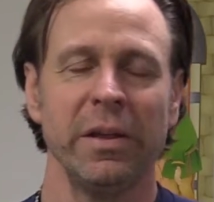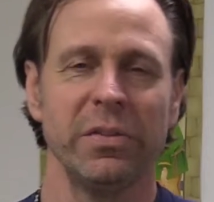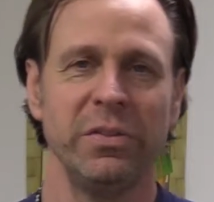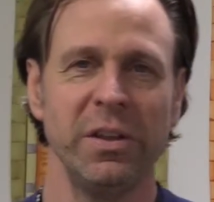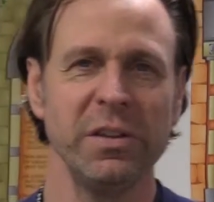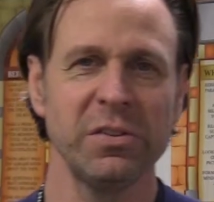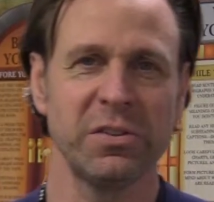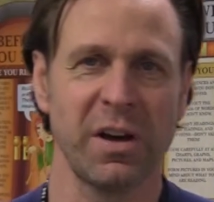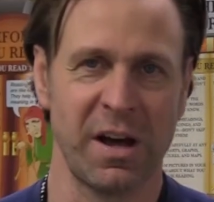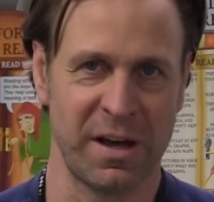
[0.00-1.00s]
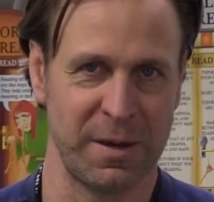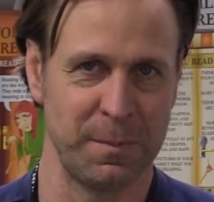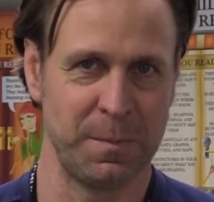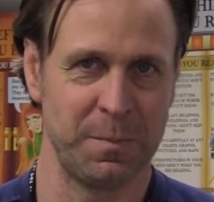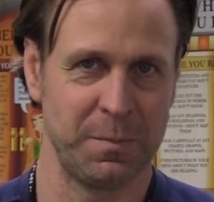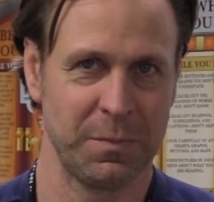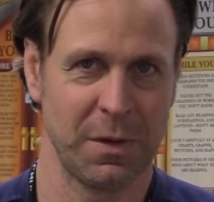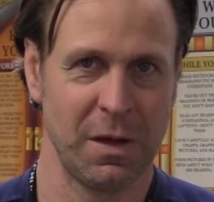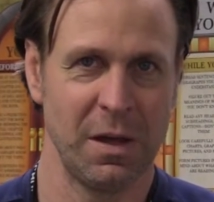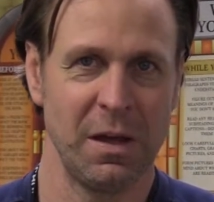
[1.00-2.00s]
this time
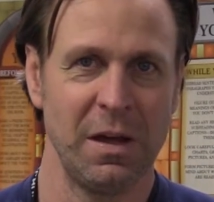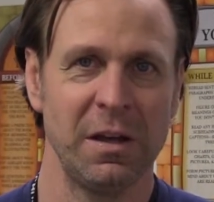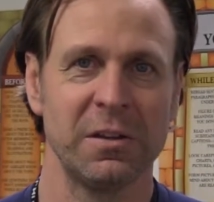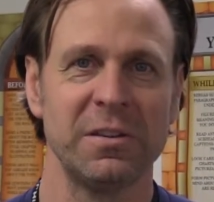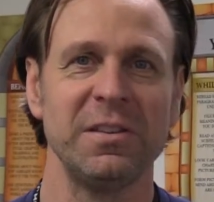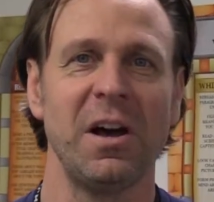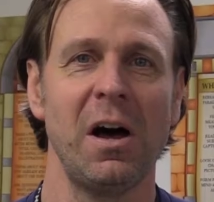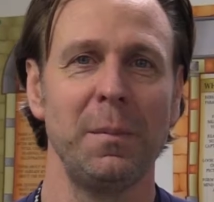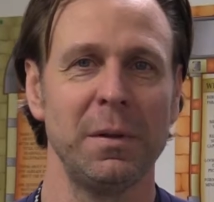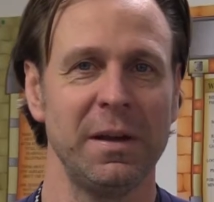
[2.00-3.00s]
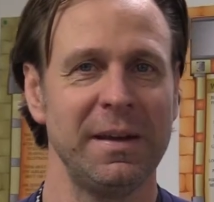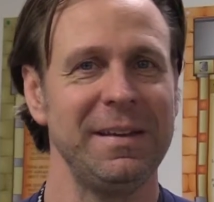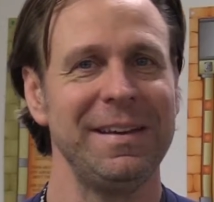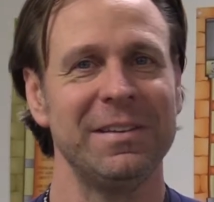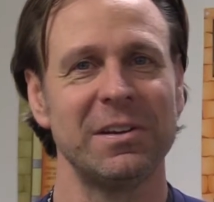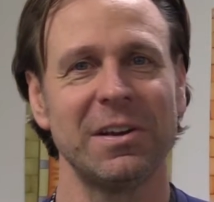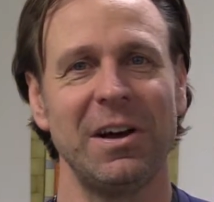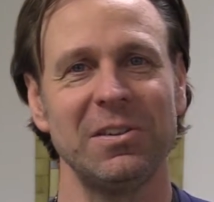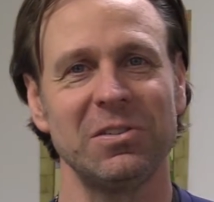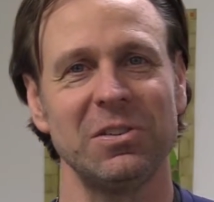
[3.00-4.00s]
an anomaly in the
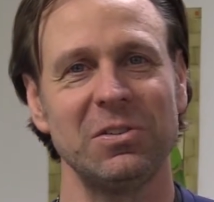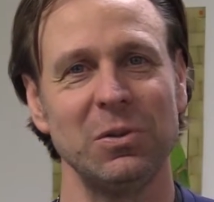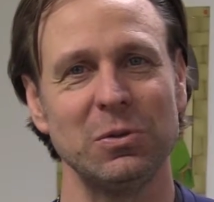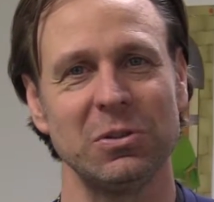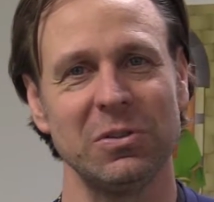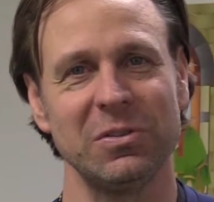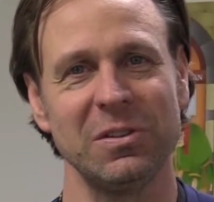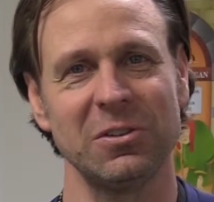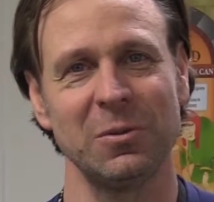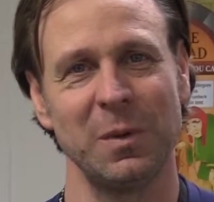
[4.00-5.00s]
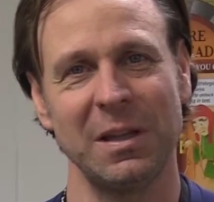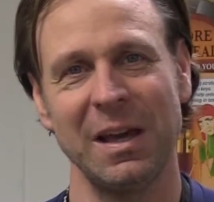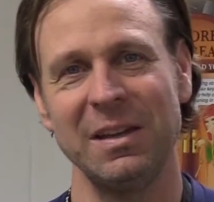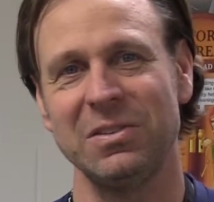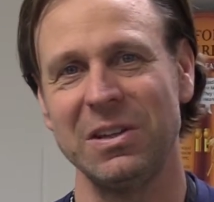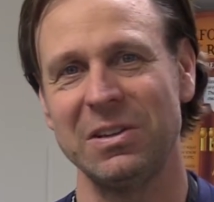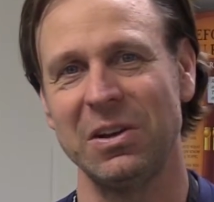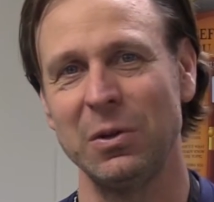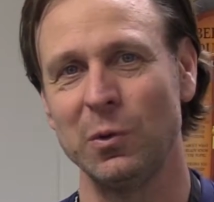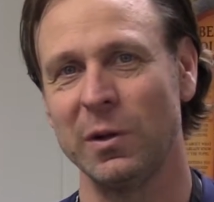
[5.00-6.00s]
constitutional system in
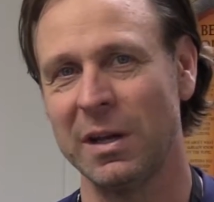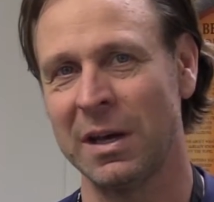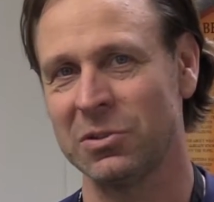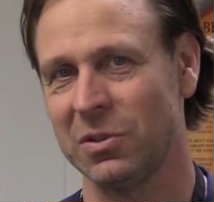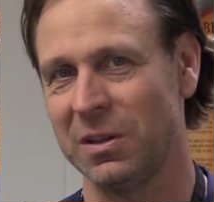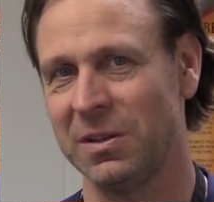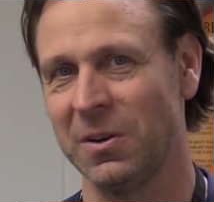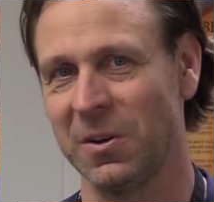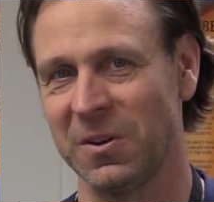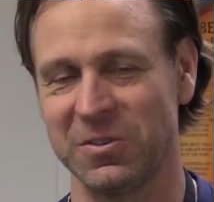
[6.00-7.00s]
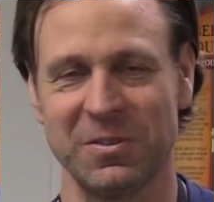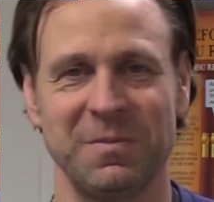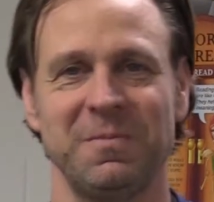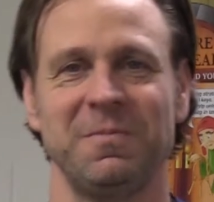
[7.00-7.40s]
1800 actually occurs.